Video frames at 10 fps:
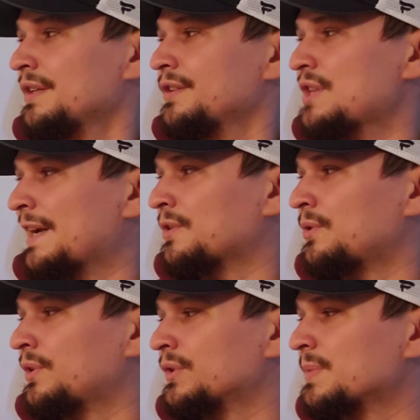Jack
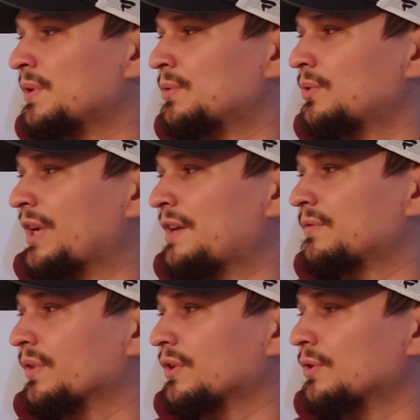Doyle has been rolled out
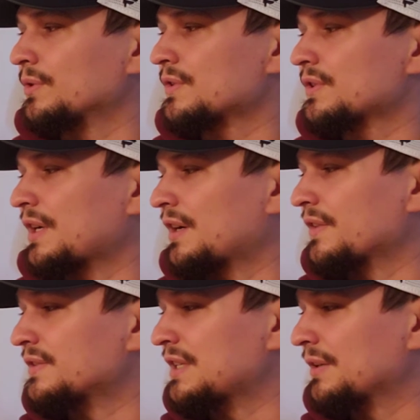for the Colts. The
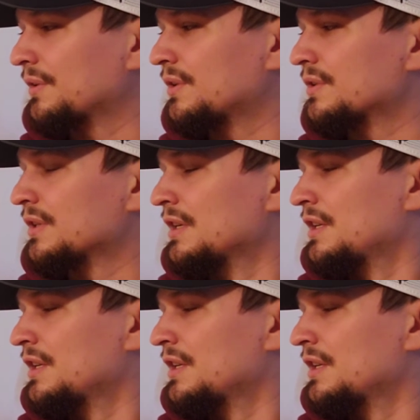Steelers